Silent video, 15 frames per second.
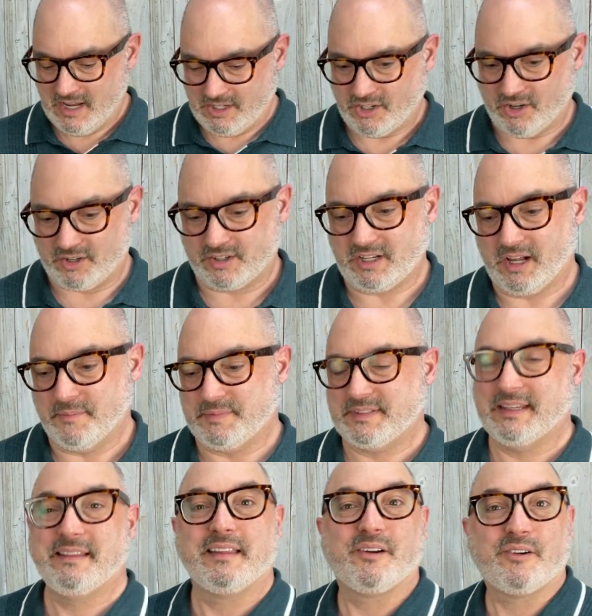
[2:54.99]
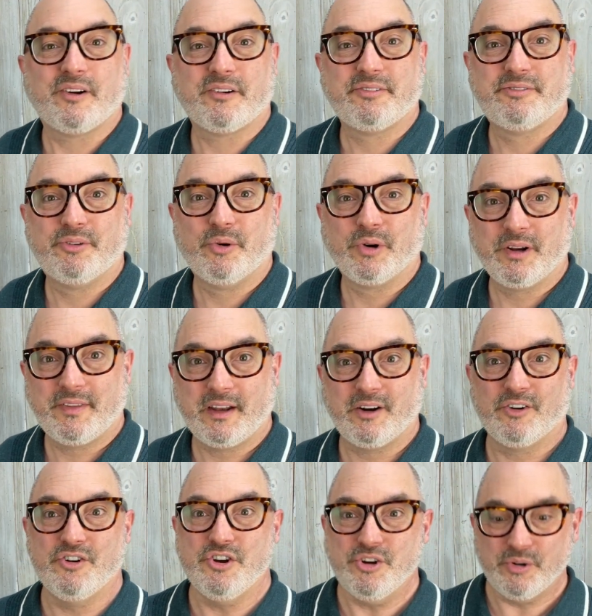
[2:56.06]
yarn comes in. There are 4 that are
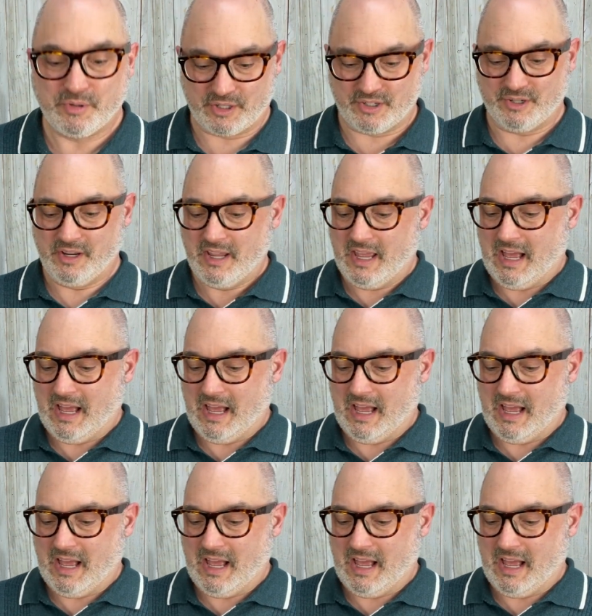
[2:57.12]
newer.